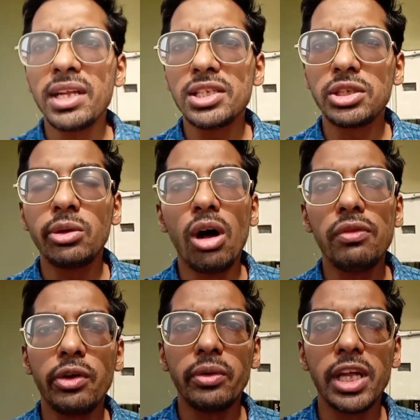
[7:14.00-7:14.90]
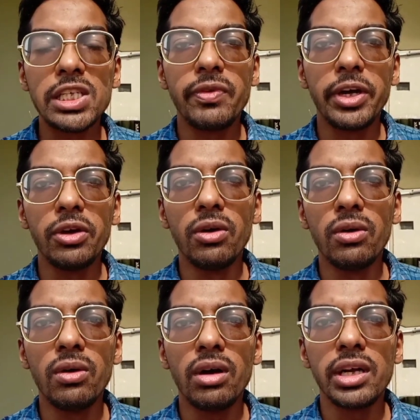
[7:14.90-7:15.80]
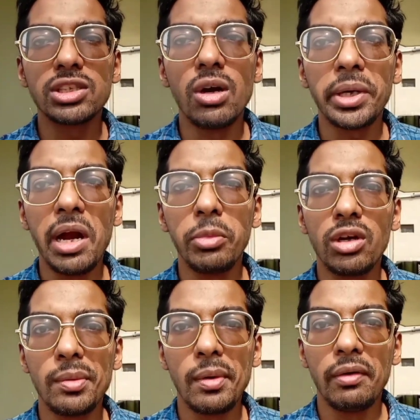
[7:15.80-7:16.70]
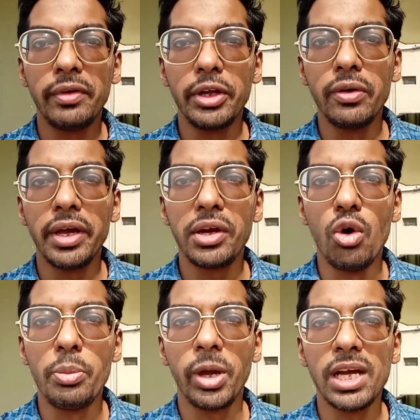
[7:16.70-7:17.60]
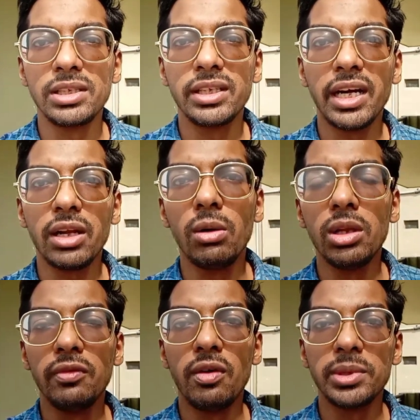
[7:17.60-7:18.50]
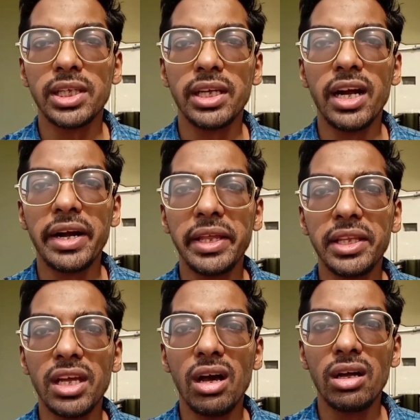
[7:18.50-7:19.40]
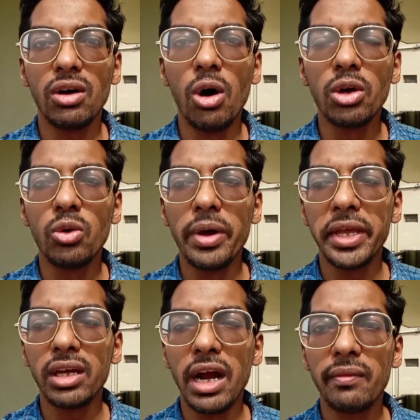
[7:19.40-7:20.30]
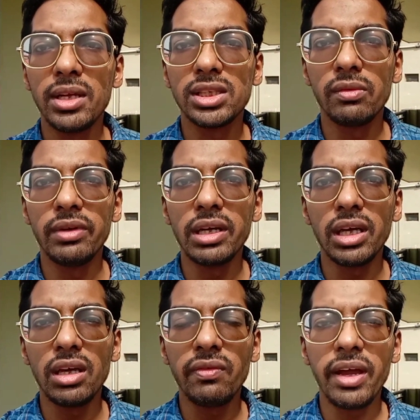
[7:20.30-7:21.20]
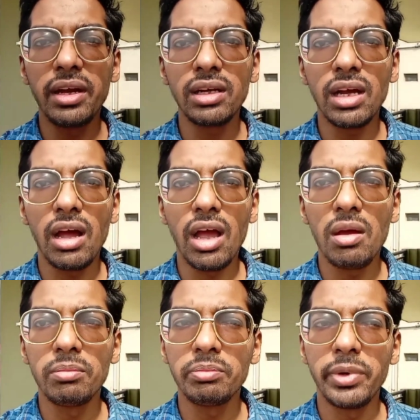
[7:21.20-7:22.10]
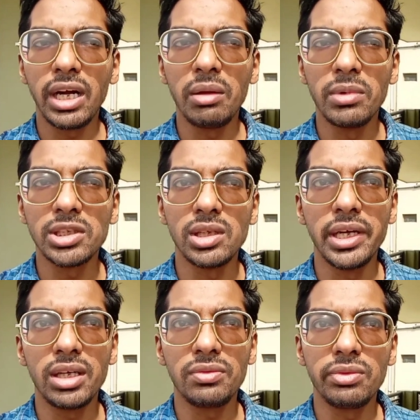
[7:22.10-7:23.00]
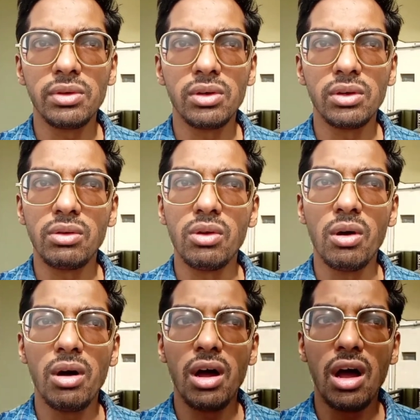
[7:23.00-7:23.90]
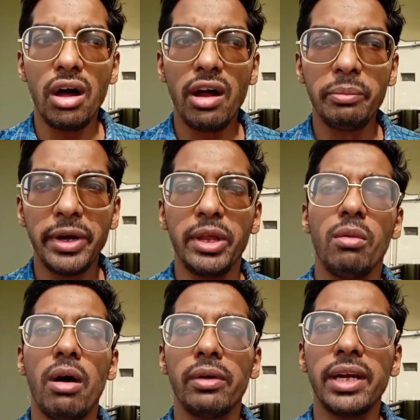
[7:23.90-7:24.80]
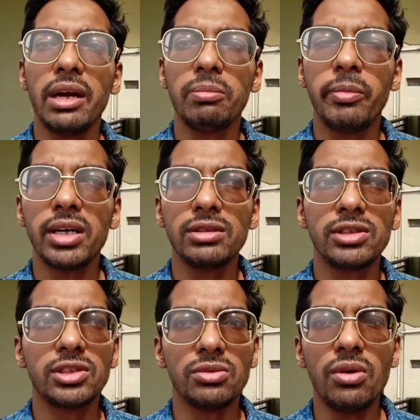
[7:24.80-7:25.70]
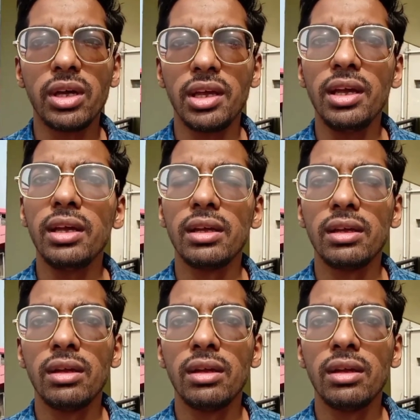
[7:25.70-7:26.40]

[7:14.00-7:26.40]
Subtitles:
trainer, this is all for today's video. It's now time to wrap up our video here. Hope you guys did get all the information regarding the ongoing Adventure Week event. I am pretty much late to update you about that, but it's okay.